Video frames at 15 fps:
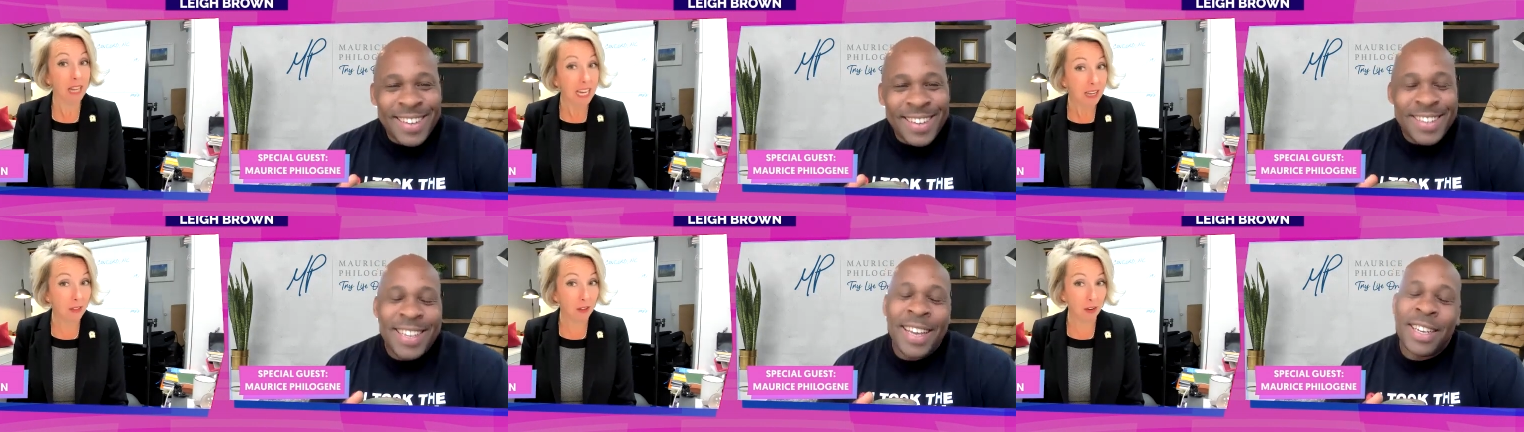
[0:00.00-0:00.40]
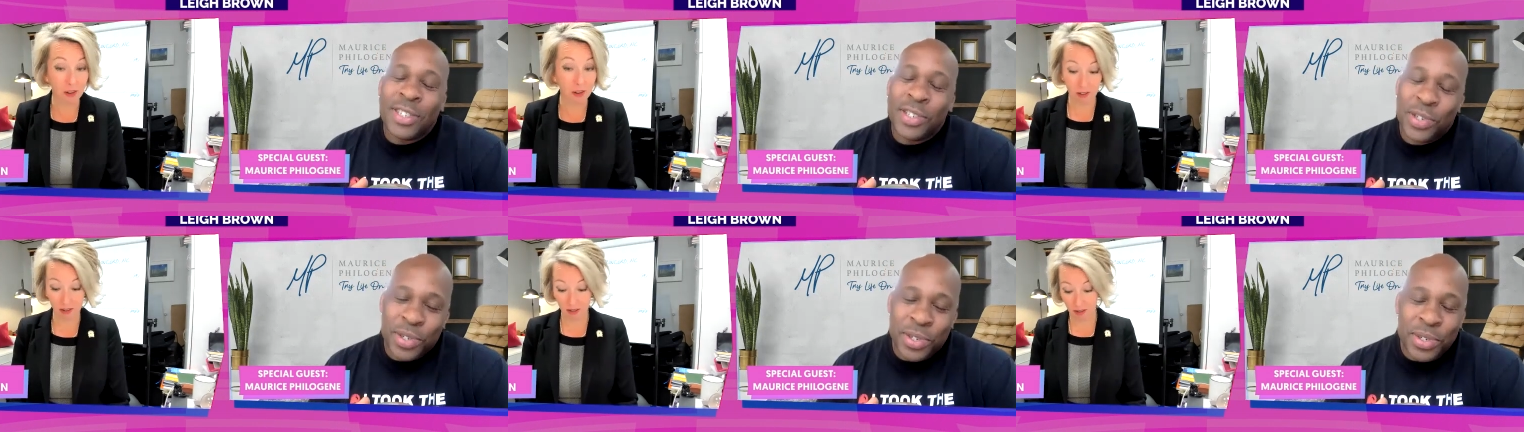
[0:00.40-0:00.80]
Speaker 1: either.
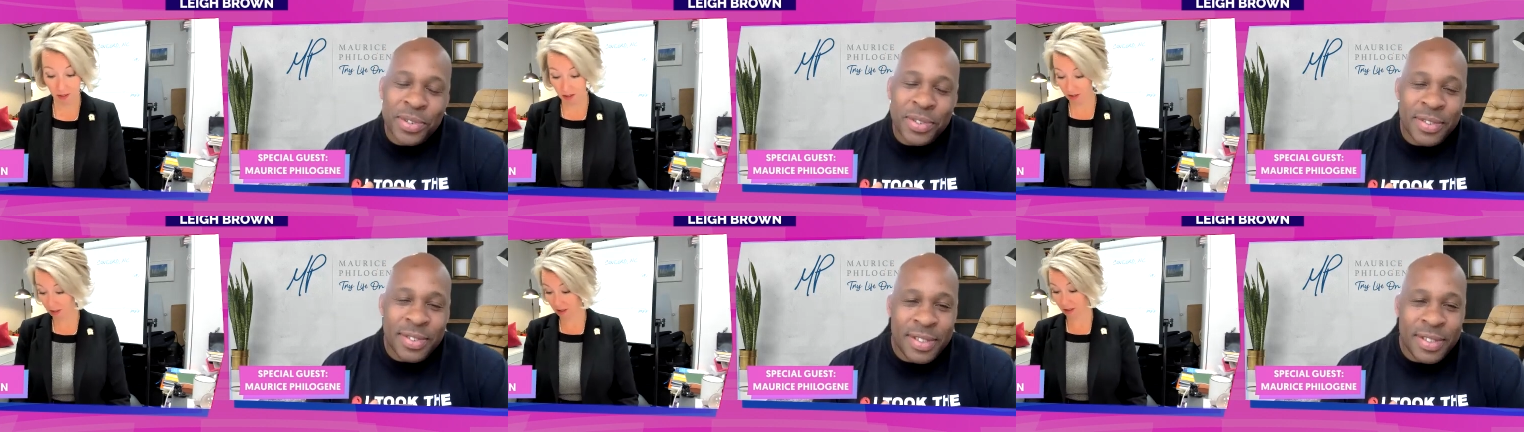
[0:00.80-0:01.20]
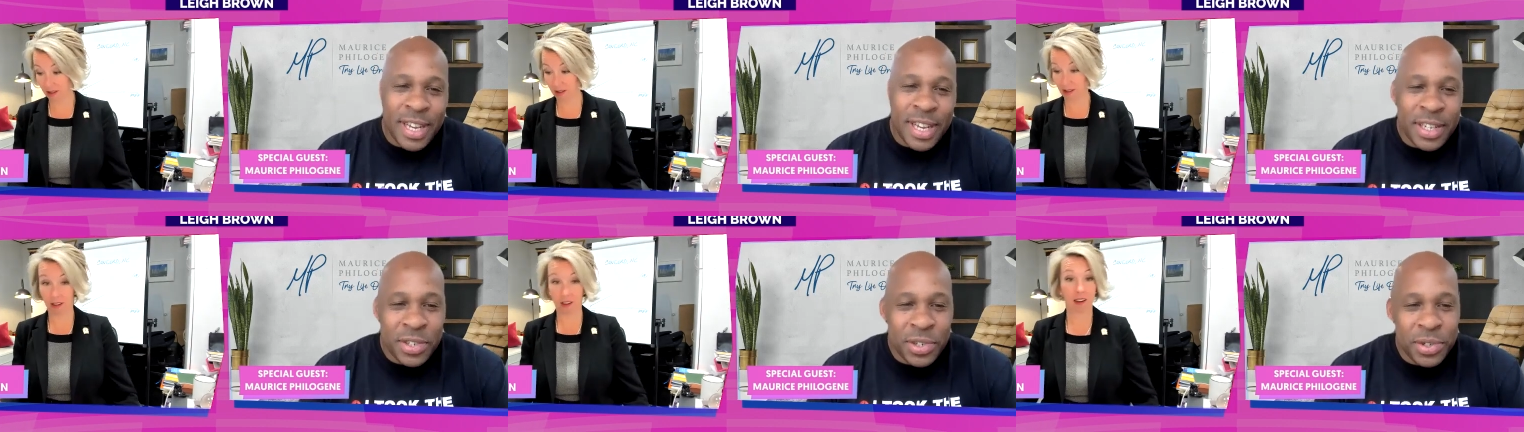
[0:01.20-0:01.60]
It's
Speaker 2: true.
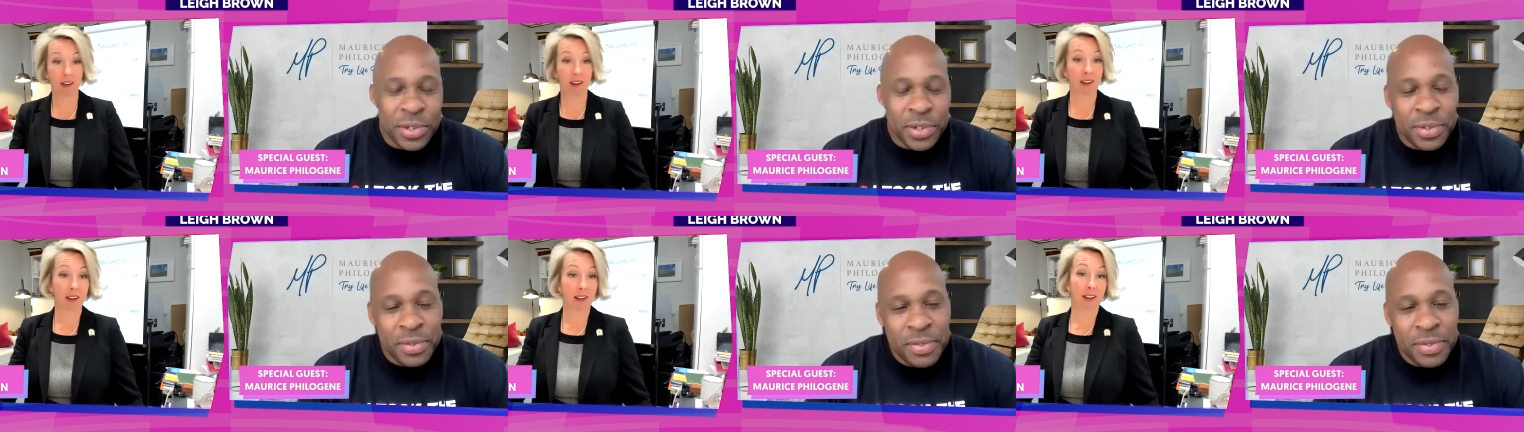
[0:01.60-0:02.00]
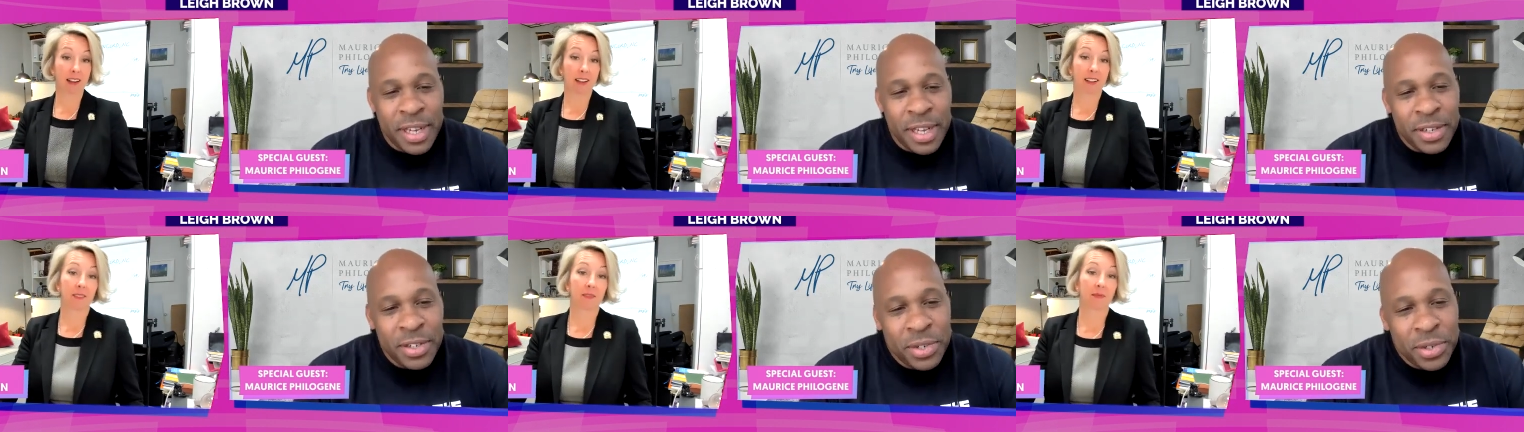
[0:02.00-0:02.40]
That is true.
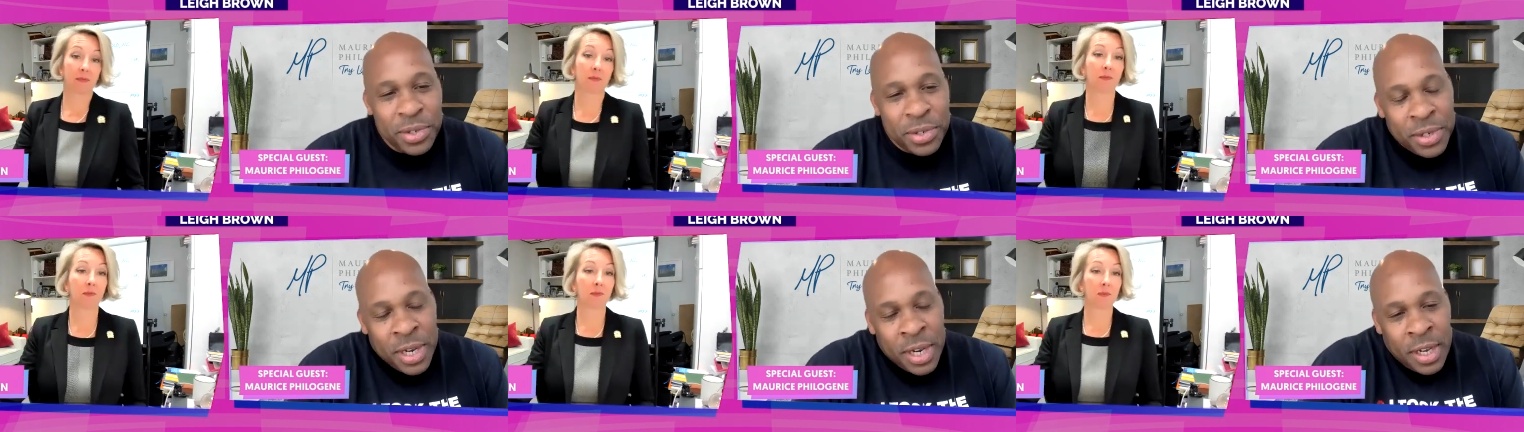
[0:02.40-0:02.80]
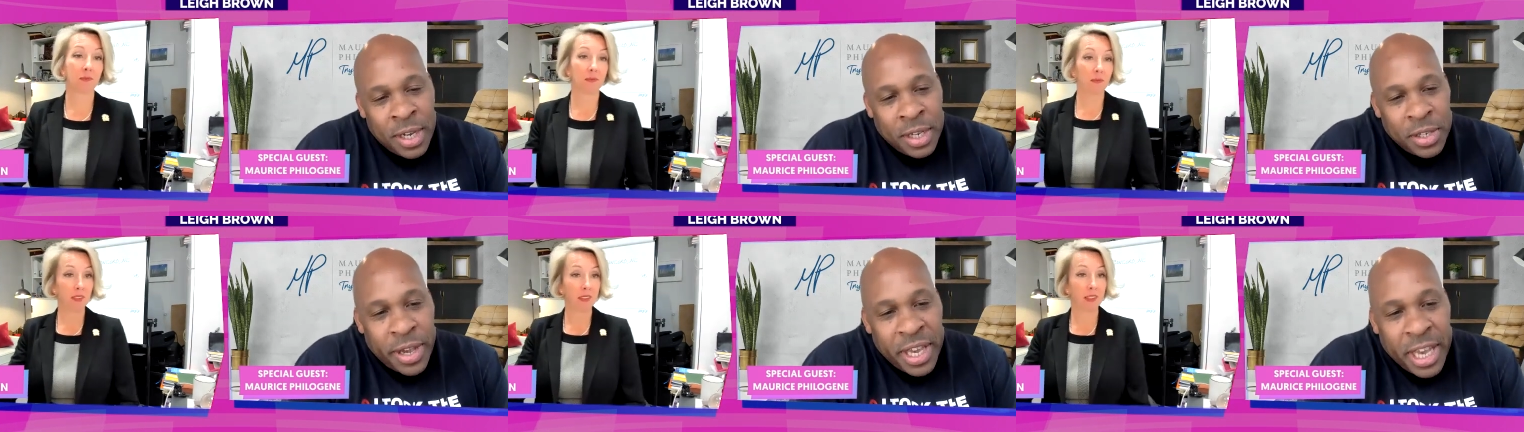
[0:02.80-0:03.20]

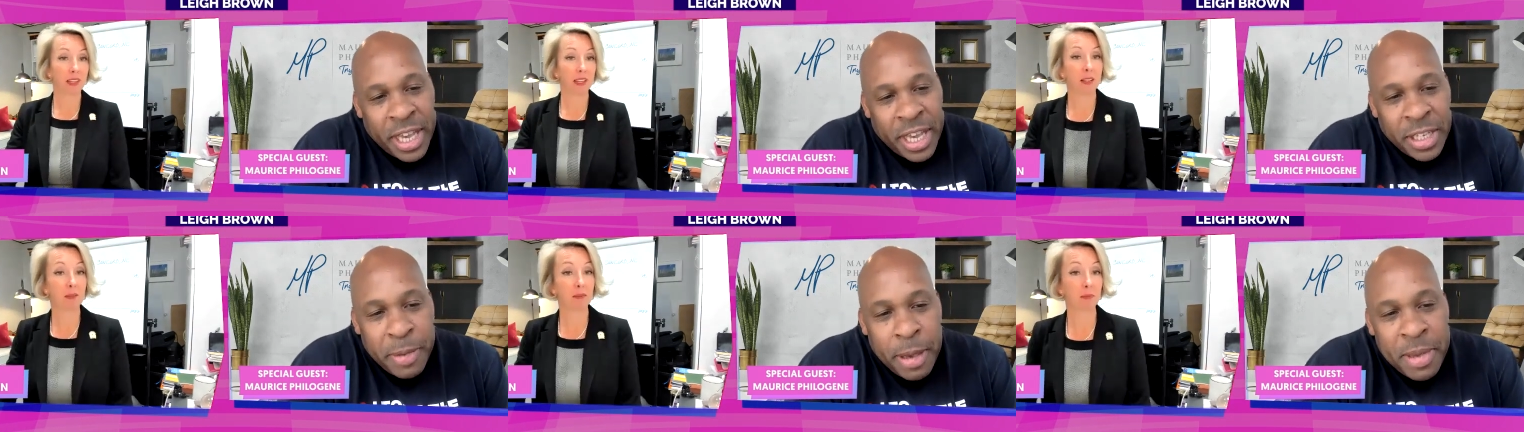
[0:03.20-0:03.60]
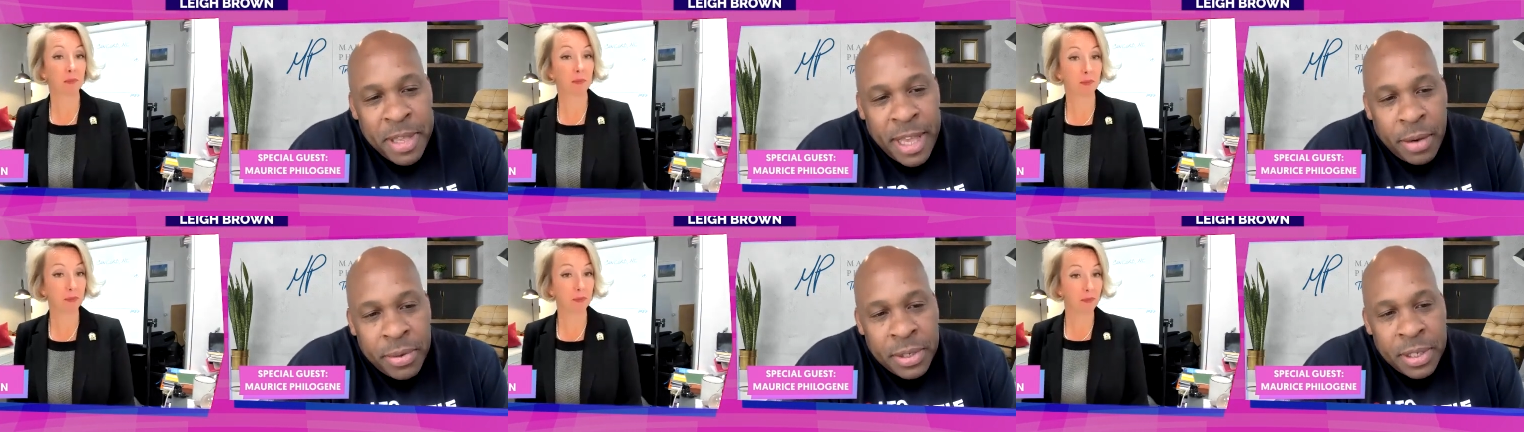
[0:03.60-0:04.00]
So I guess maybe
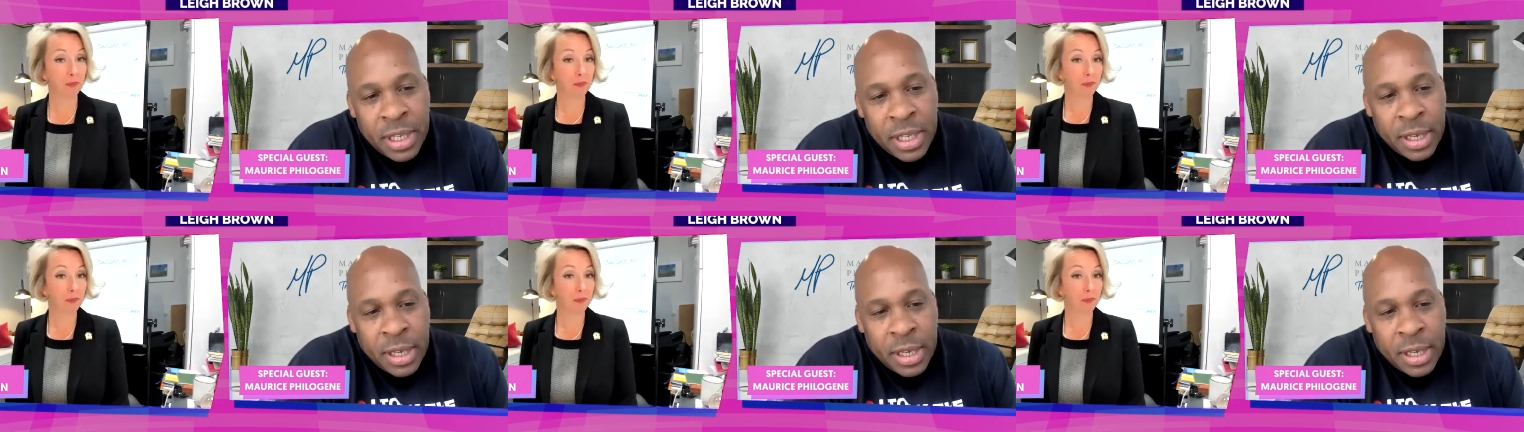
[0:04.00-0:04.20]
that was the